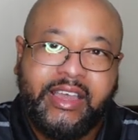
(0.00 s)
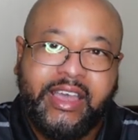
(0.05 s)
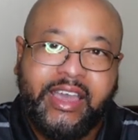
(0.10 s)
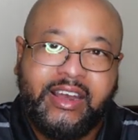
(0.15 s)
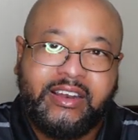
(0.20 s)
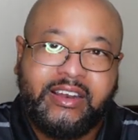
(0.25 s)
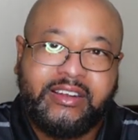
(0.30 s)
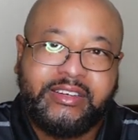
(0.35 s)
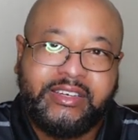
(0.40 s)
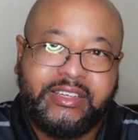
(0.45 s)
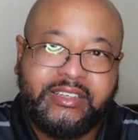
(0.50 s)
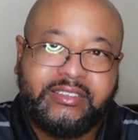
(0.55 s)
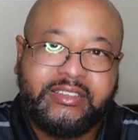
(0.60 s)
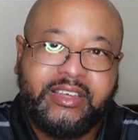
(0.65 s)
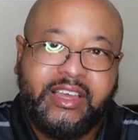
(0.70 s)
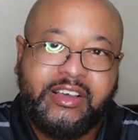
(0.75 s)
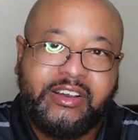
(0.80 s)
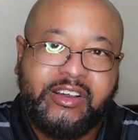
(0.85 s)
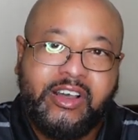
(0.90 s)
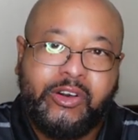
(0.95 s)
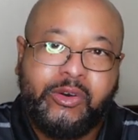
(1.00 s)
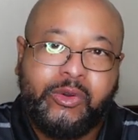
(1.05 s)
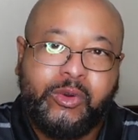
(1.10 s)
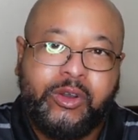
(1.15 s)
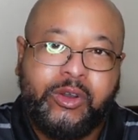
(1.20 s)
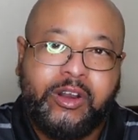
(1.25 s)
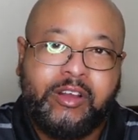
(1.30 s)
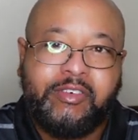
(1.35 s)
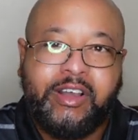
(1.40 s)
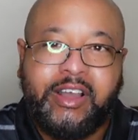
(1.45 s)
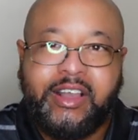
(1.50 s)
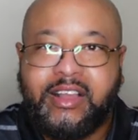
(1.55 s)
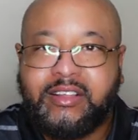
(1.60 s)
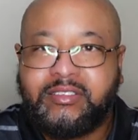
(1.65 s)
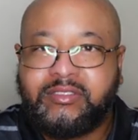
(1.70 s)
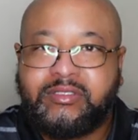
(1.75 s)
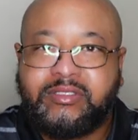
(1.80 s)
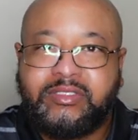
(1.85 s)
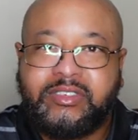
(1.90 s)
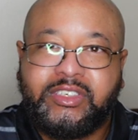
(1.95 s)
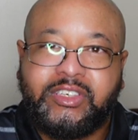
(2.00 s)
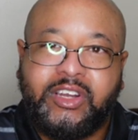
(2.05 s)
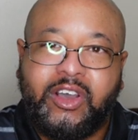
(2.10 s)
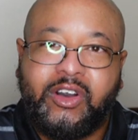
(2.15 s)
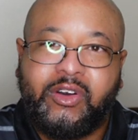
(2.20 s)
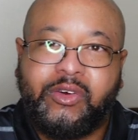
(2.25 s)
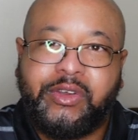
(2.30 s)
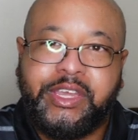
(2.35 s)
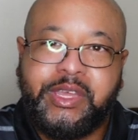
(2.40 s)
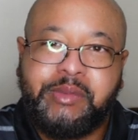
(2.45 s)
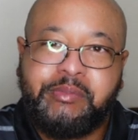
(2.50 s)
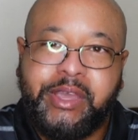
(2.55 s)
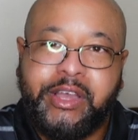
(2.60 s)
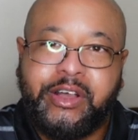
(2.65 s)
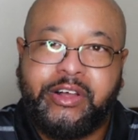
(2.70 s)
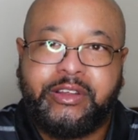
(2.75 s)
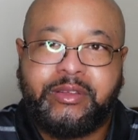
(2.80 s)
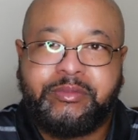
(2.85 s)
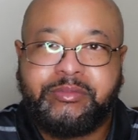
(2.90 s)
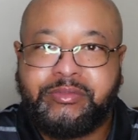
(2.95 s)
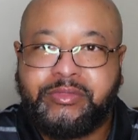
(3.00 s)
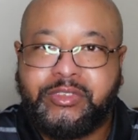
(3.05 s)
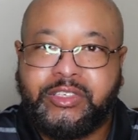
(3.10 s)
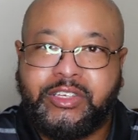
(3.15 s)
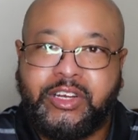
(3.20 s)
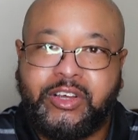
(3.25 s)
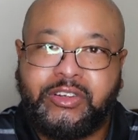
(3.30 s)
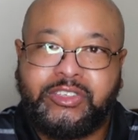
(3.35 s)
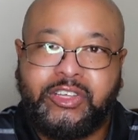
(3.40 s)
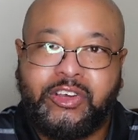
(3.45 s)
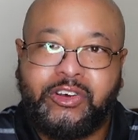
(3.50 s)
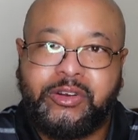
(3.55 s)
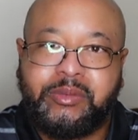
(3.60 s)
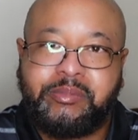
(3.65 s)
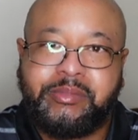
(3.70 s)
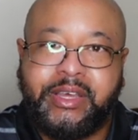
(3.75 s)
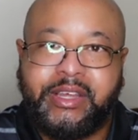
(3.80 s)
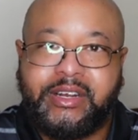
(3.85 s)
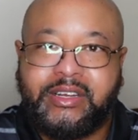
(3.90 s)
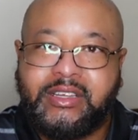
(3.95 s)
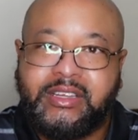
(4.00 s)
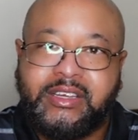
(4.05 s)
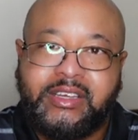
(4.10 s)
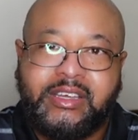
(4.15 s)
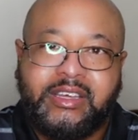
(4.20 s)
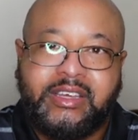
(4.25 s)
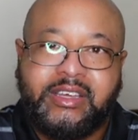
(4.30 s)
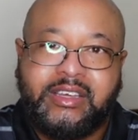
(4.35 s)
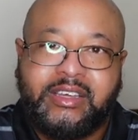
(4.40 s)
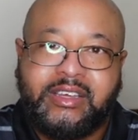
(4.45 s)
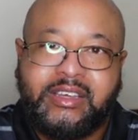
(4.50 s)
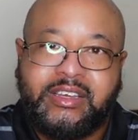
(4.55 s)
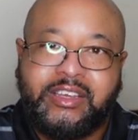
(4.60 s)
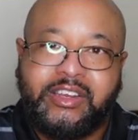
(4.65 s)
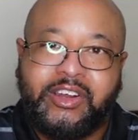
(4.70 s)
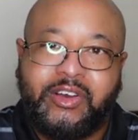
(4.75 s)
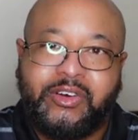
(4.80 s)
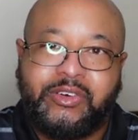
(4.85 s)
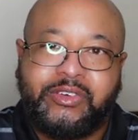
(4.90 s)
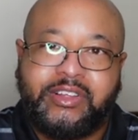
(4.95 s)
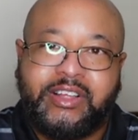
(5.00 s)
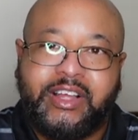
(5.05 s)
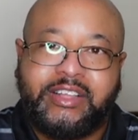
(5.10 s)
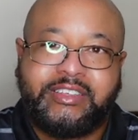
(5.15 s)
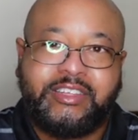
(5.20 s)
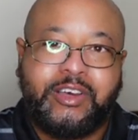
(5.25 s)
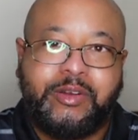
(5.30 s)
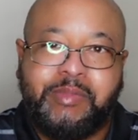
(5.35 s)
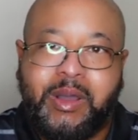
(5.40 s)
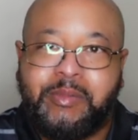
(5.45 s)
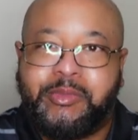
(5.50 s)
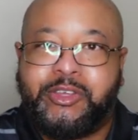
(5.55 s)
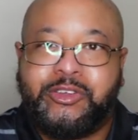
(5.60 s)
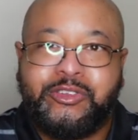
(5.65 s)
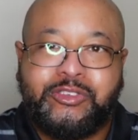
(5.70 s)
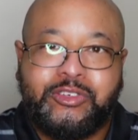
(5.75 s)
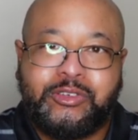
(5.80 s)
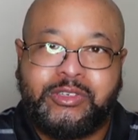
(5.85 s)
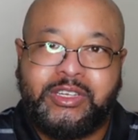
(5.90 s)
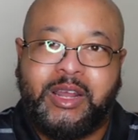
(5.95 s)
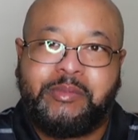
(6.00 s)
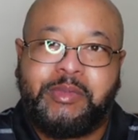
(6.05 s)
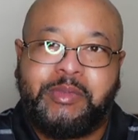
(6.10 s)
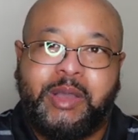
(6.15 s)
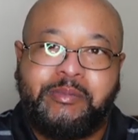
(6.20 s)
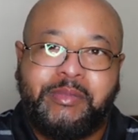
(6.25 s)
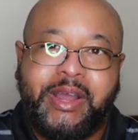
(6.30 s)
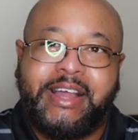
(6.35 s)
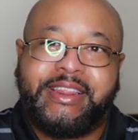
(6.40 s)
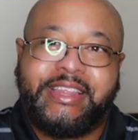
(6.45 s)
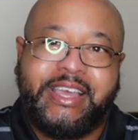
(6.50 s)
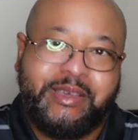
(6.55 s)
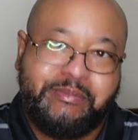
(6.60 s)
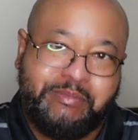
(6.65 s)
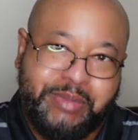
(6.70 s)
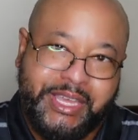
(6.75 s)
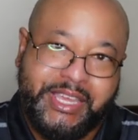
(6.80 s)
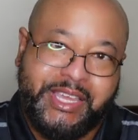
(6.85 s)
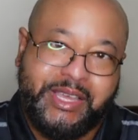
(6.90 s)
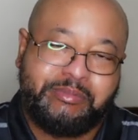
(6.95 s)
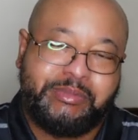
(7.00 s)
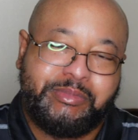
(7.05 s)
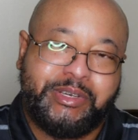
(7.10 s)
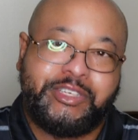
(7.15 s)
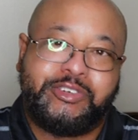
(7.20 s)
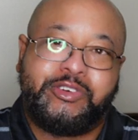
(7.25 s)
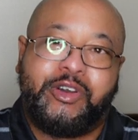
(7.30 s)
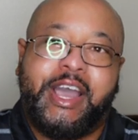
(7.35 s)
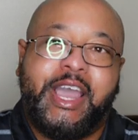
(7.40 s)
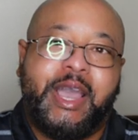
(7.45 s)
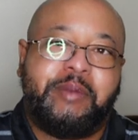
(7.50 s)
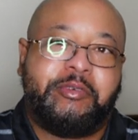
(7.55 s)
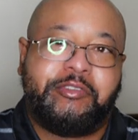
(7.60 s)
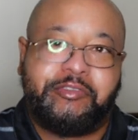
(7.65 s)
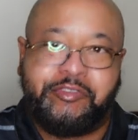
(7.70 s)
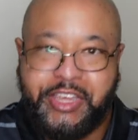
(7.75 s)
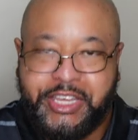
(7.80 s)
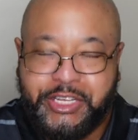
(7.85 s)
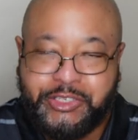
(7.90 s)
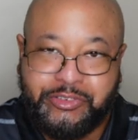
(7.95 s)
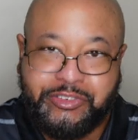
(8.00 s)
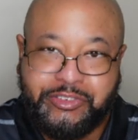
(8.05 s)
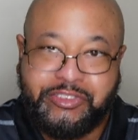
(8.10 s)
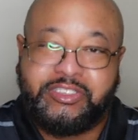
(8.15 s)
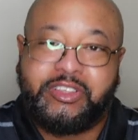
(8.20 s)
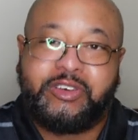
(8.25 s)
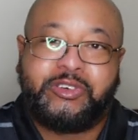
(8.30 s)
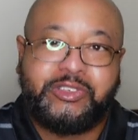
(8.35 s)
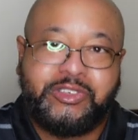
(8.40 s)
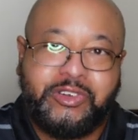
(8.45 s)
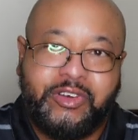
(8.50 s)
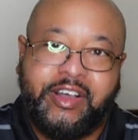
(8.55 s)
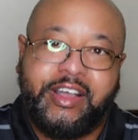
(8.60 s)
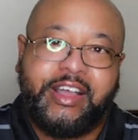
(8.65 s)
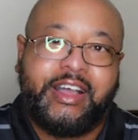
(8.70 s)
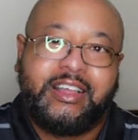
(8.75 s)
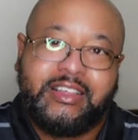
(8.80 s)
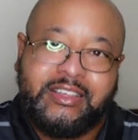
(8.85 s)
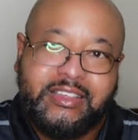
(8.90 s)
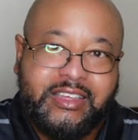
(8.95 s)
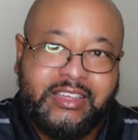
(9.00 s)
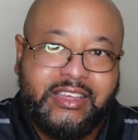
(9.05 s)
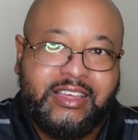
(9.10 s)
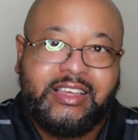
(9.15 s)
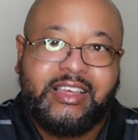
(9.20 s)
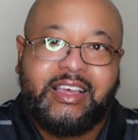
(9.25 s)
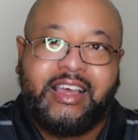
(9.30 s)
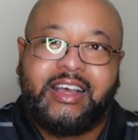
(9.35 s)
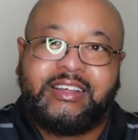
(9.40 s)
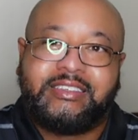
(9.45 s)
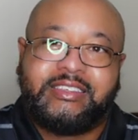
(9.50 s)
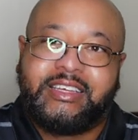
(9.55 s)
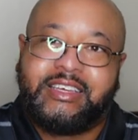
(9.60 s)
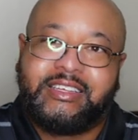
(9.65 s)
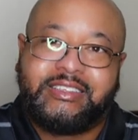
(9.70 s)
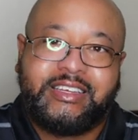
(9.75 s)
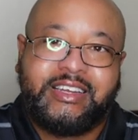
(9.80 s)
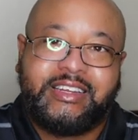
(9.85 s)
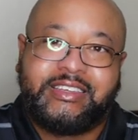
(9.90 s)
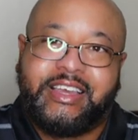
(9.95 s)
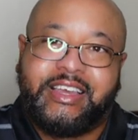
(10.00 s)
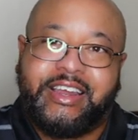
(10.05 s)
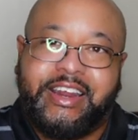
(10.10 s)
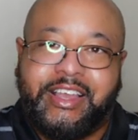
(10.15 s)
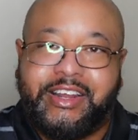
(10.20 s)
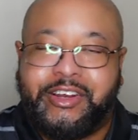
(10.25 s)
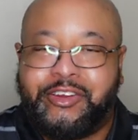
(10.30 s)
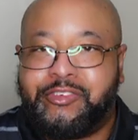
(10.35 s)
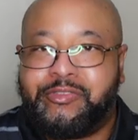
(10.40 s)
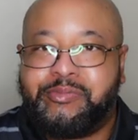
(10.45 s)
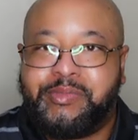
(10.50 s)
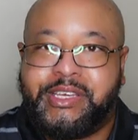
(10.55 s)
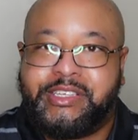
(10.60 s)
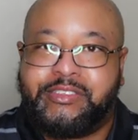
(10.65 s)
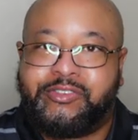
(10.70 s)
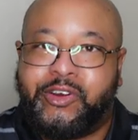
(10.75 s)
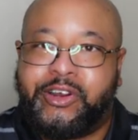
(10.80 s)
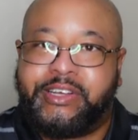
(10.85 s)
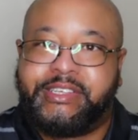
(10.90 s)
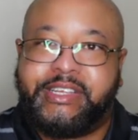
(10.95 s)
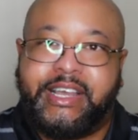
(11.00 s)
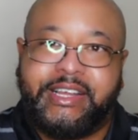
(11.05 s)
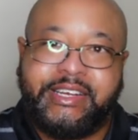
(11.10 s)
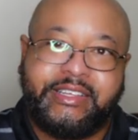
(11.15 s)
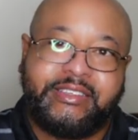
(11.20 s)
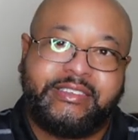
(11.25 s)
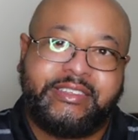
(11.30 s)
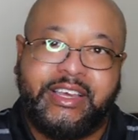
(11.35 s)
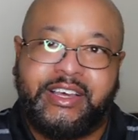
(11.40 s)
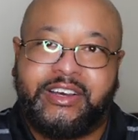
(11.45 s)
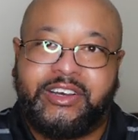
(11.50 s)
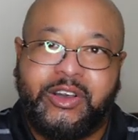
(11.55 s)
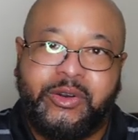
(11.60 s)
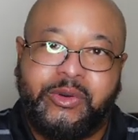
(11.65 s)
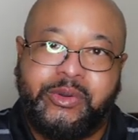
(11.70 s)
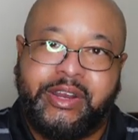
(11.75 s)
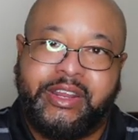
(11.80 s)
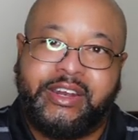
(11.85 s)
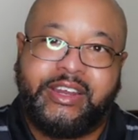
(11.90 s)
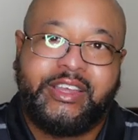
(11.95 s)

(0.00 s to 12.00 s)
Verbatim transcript: Had a little discount code order. I, you know, emailed them, you know, told them that, you know, I told them about my YouTube channel. I mean, I'm not that big, but you know, I am a veteran. So, you know, I, I said, is anything they can do for me as far as like discount code?